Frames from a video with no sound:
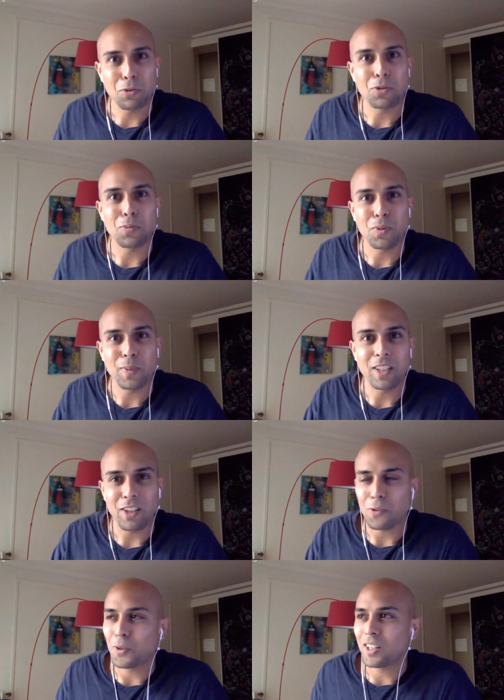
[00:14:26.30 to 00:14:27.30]
I think
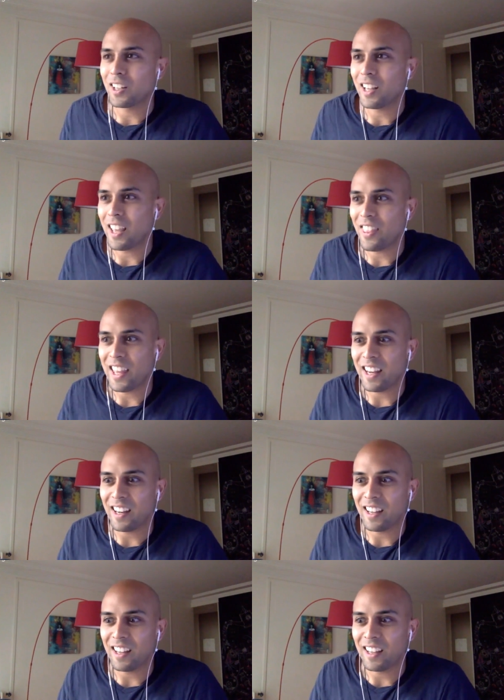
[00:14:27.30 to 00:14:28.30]
YouTube will be another one,
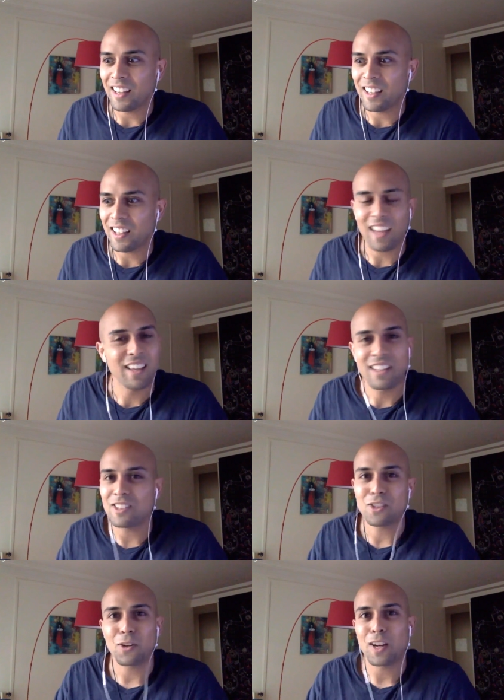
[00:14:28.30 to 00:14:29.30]
and then uh,
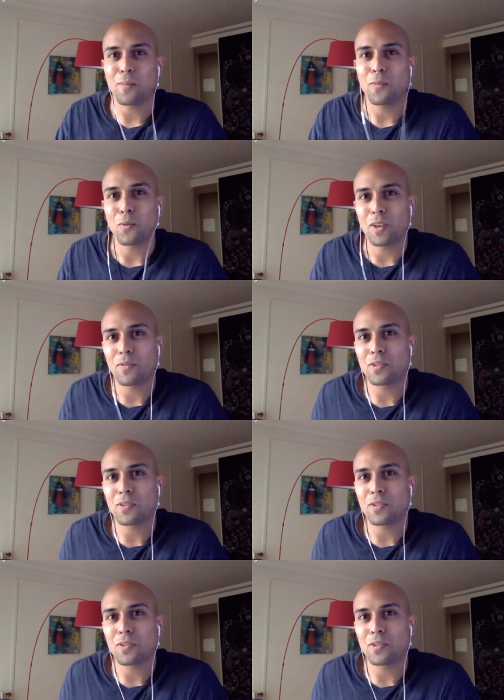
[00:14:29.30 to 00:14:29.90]
yeah, Instagram.